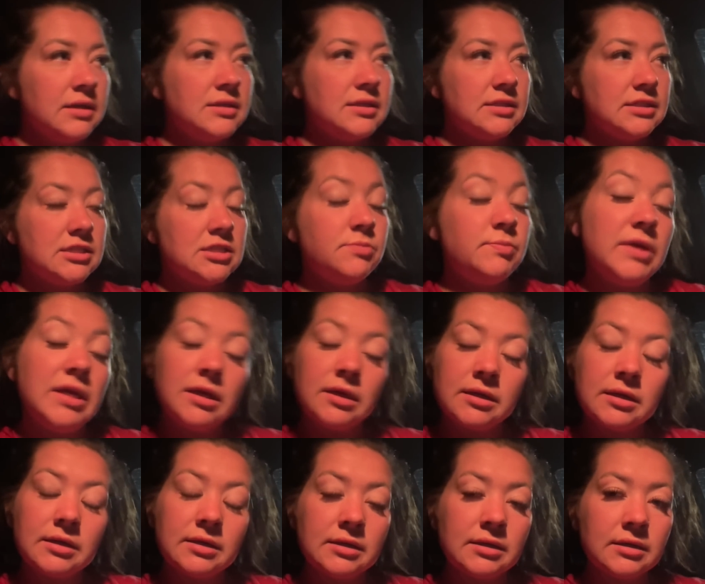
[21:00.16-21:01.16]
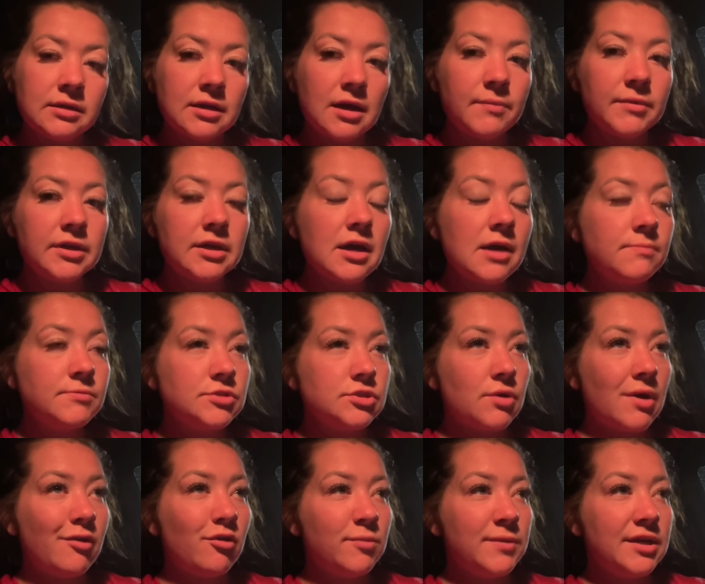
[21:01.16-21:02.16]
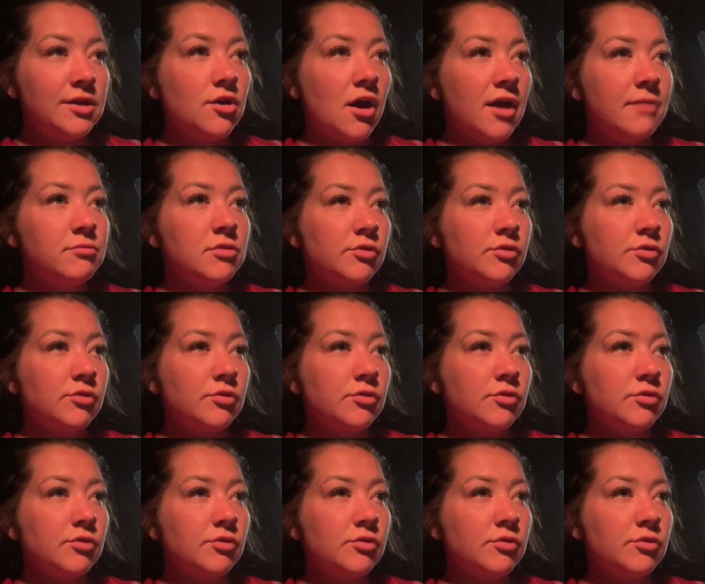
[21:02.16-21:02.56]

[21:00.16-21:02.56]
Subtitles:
to speak coming up, so I will be gone,